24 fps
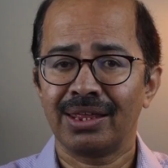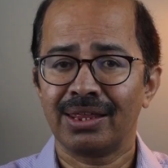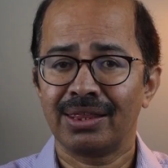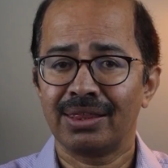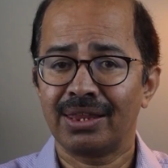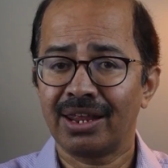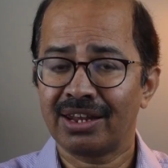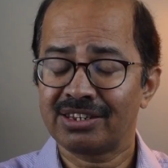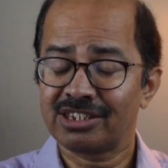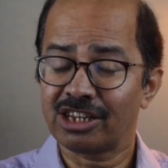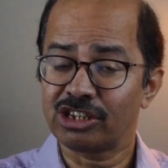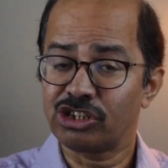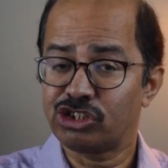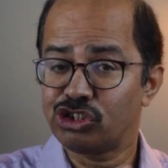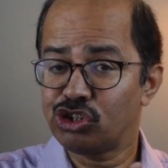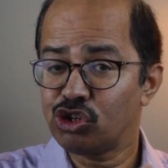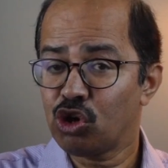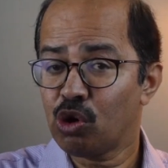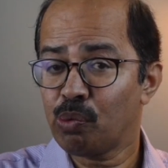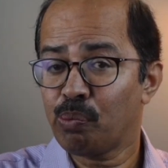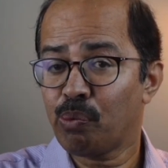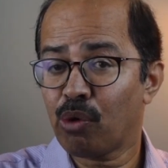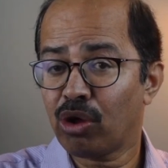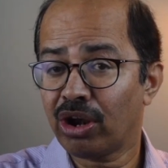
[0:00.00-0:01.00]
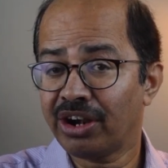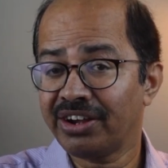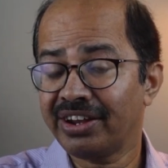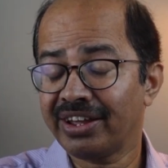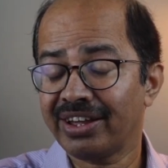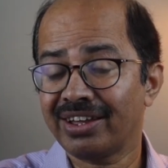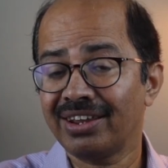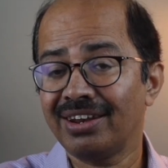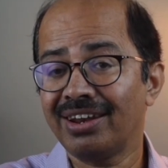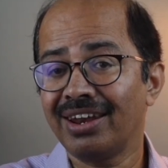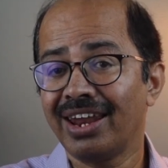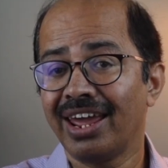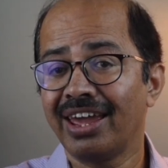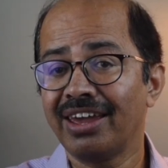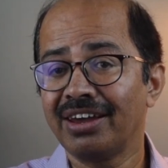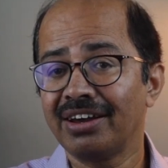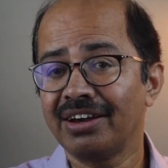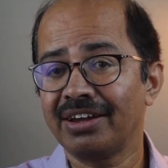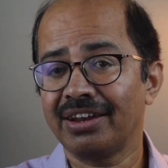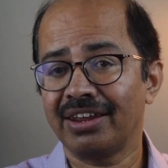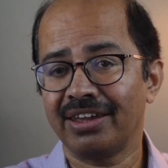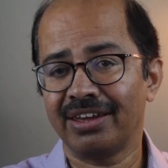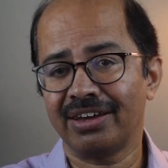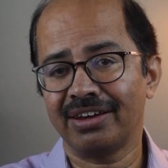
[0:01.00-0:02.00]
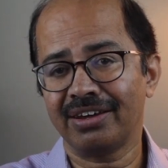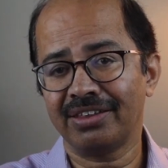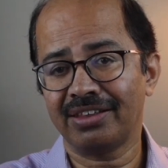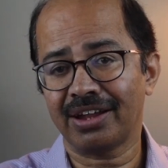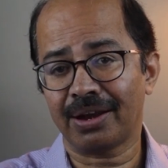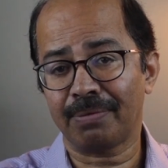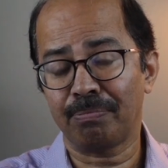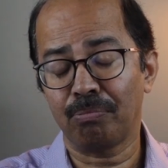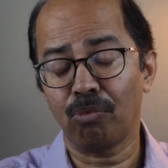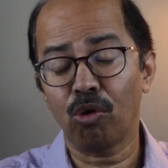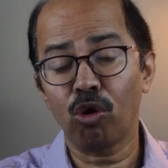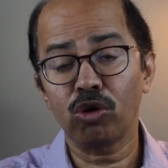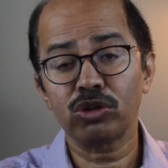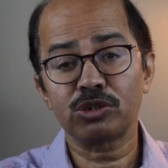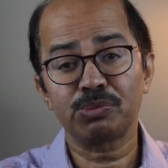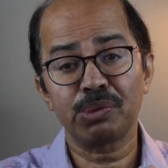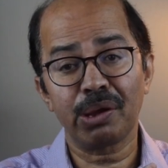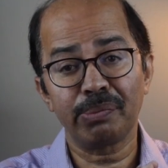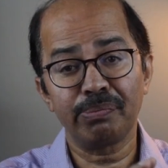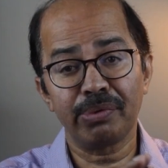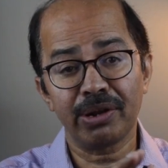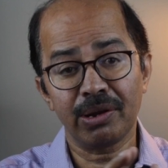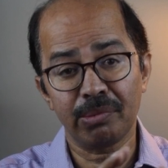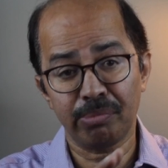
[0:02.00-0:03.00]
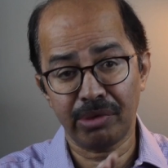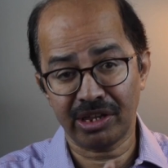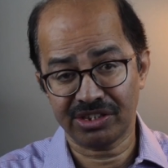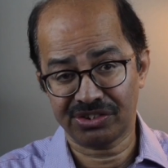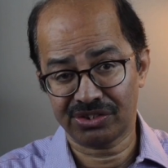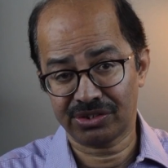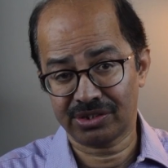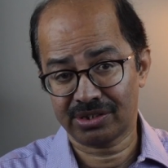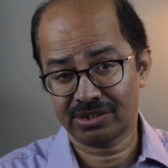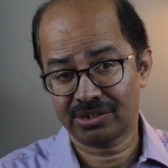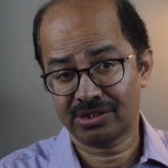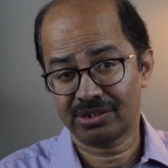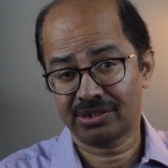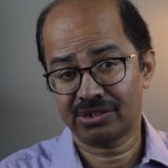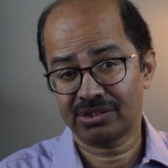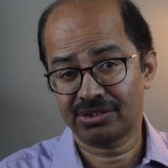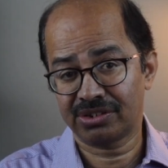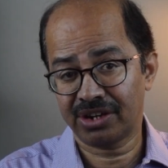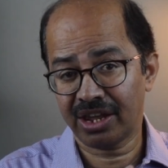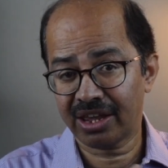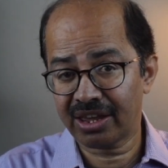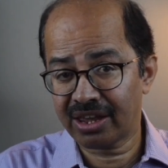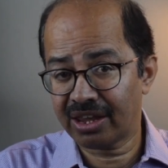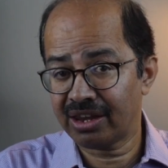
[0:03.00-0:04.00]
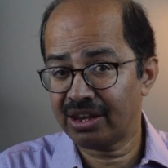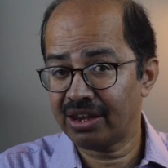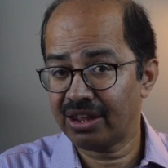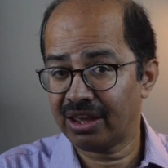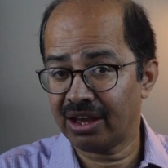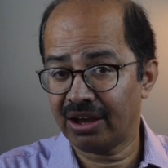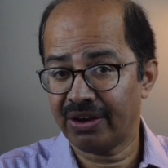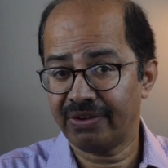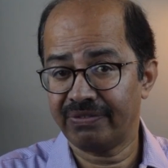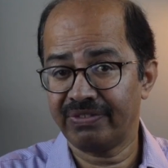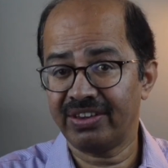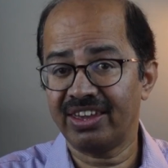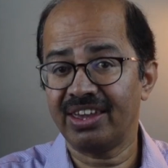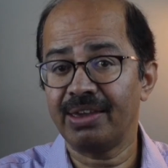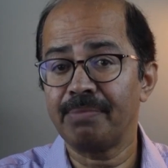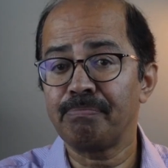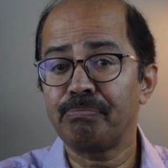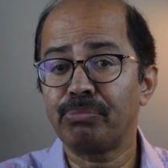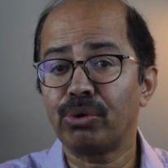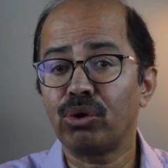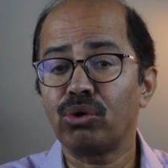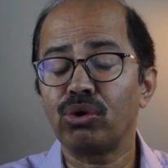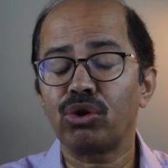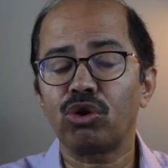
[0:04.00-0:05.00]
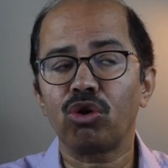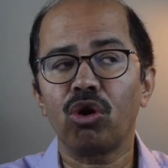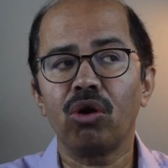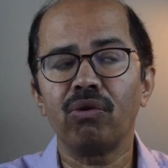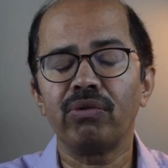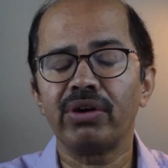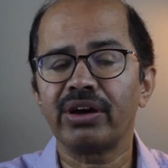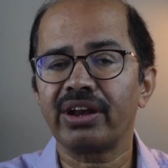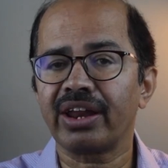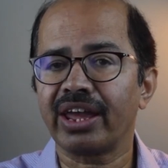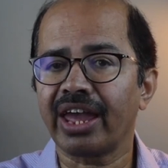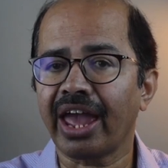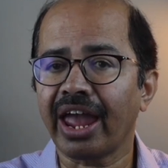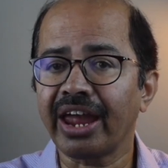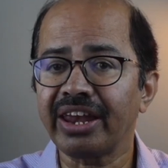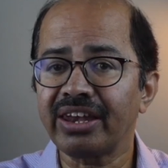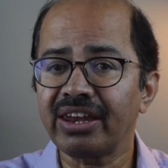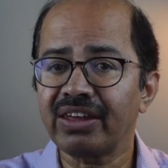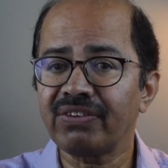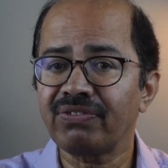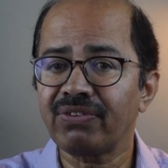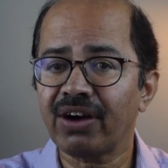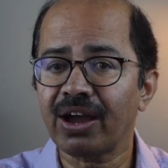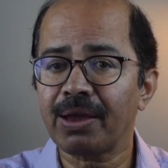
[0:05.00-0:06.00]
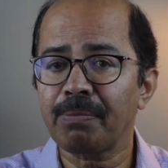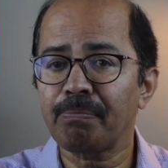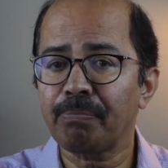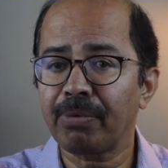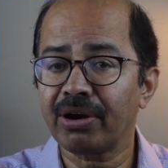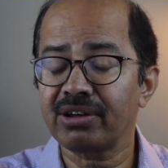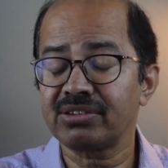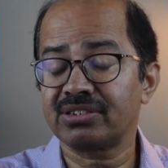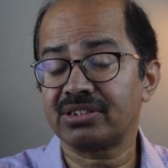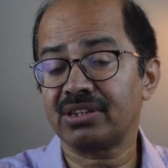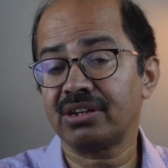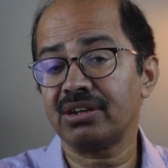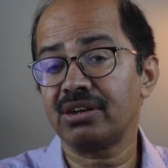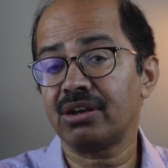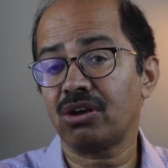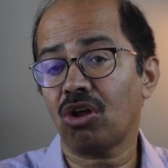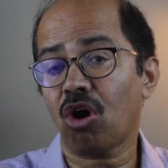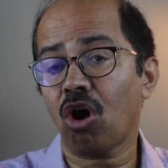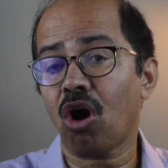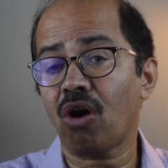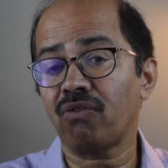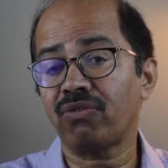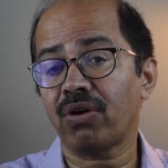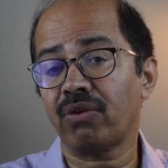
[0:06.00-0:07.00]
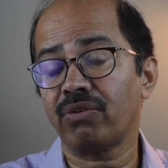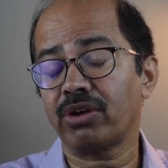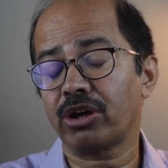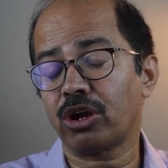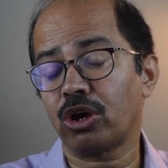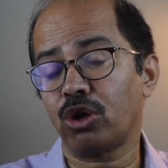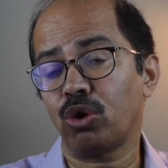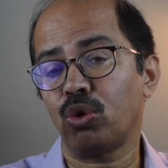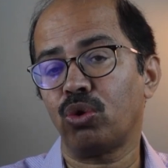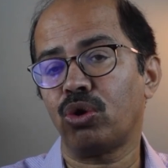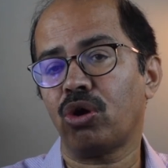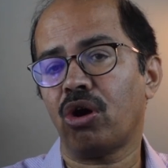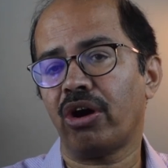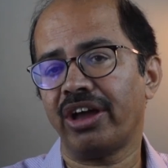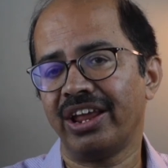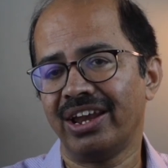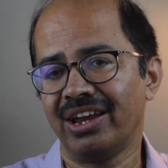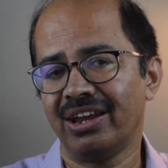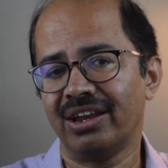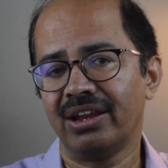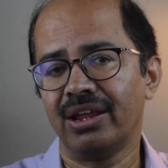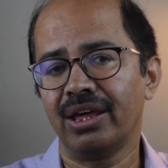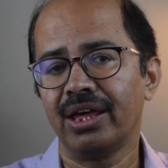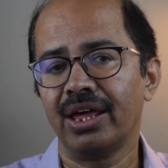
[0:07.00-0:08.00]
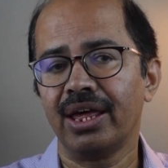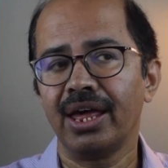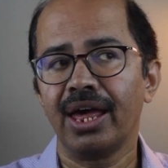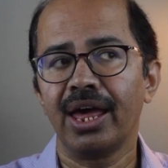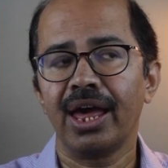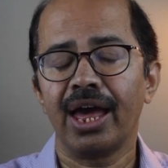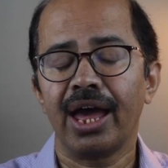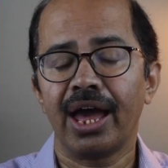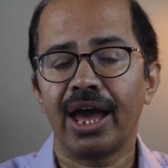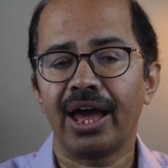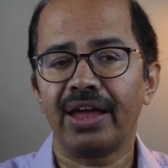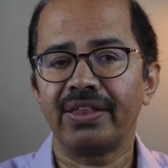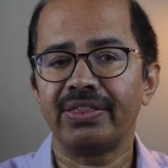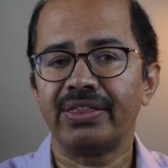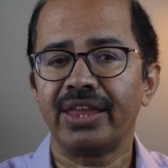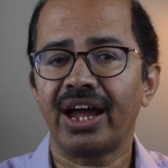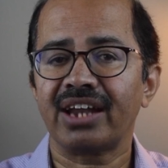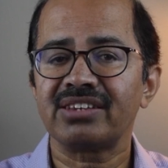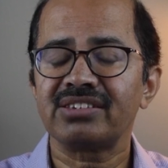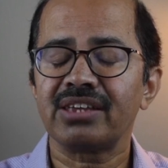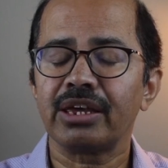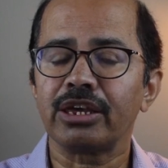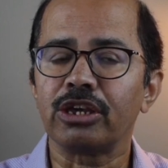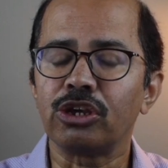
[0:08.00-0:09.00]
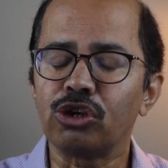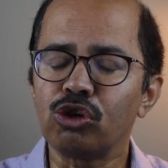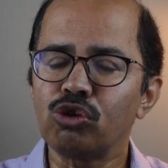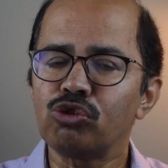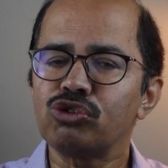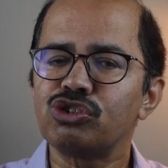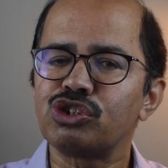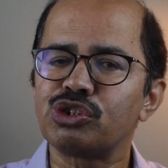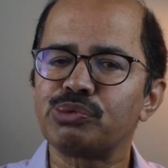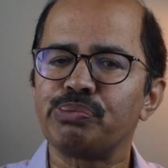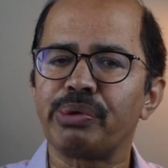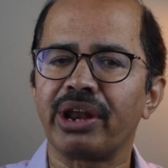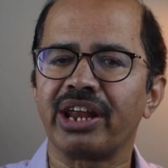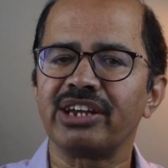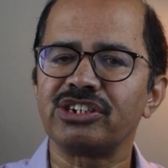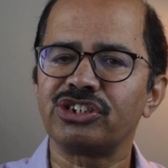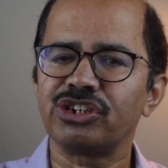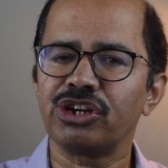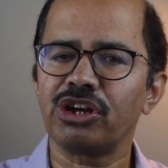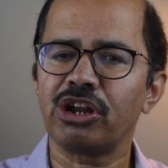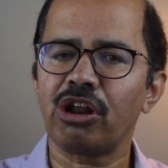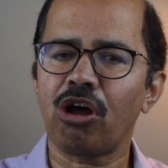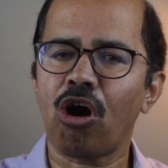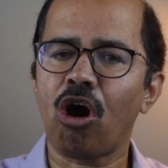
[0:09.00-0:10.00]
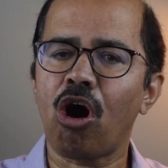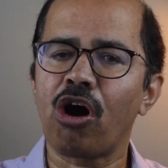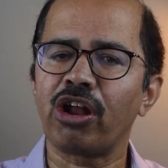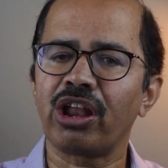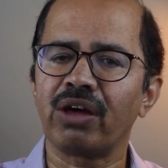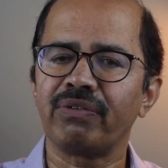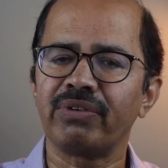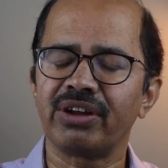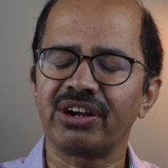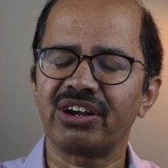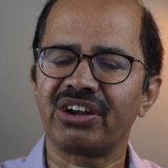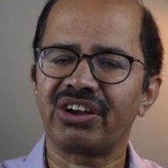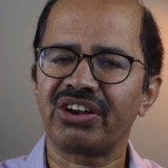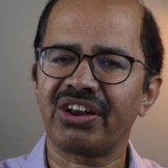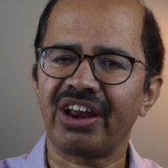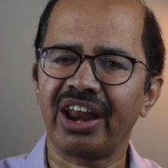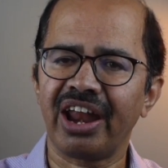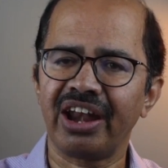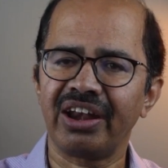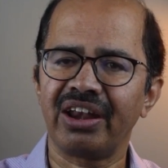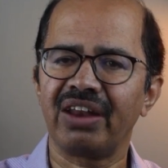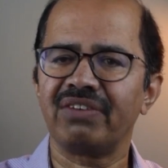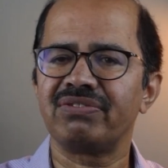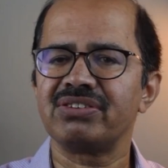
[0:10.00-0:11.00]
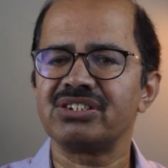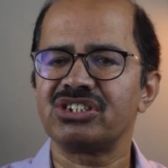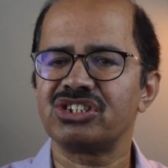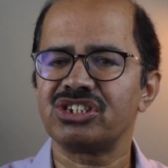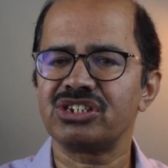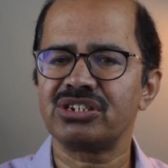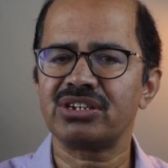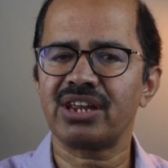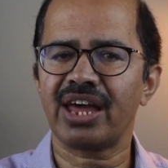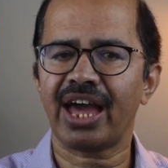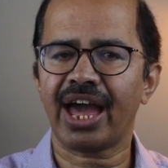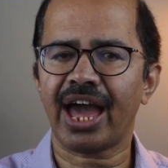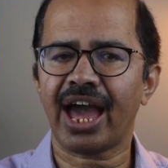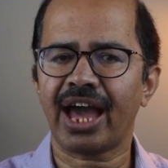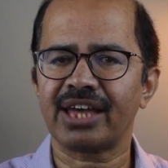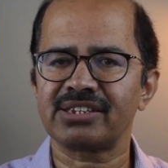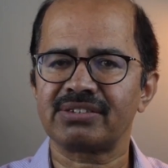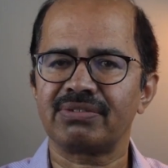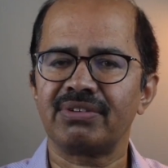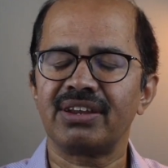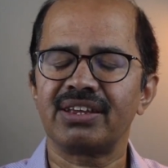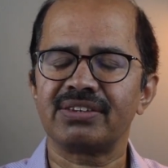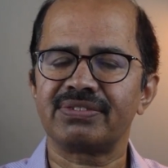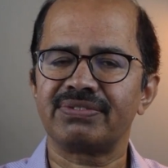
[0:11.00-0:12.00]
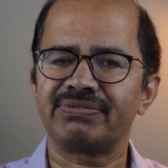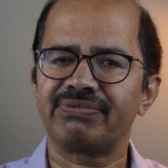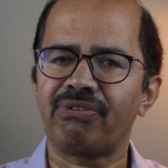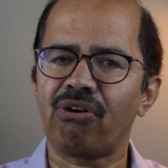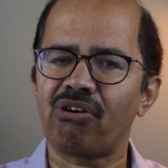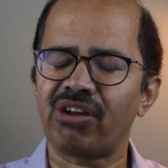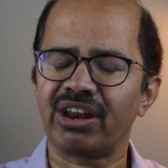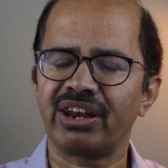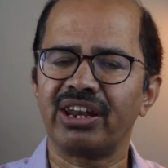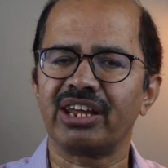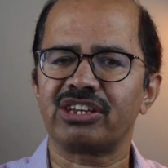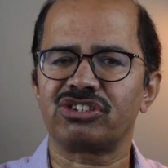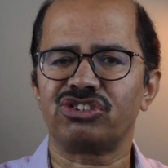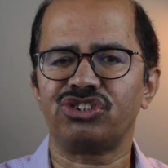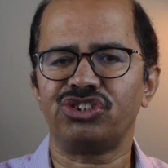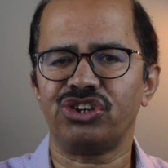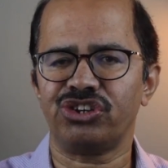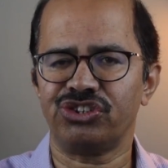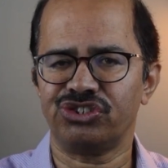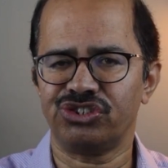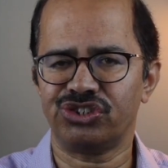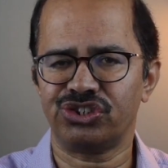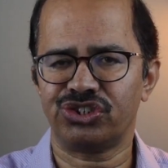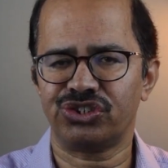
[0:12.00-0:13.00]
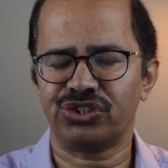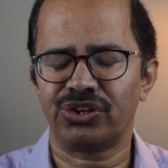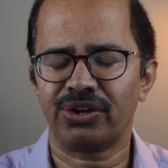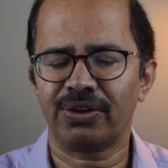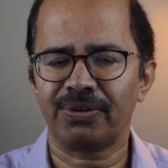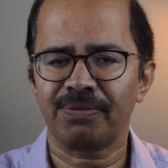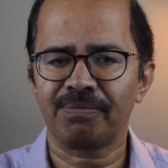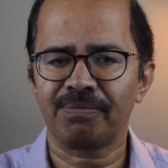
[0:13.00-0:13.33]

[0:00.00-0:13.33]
There's a geopolitical layer here that most people miss. Take India. We import over 85% of our crude oil. And that's a huge pressure on our trade deficit as well as foreign exchange.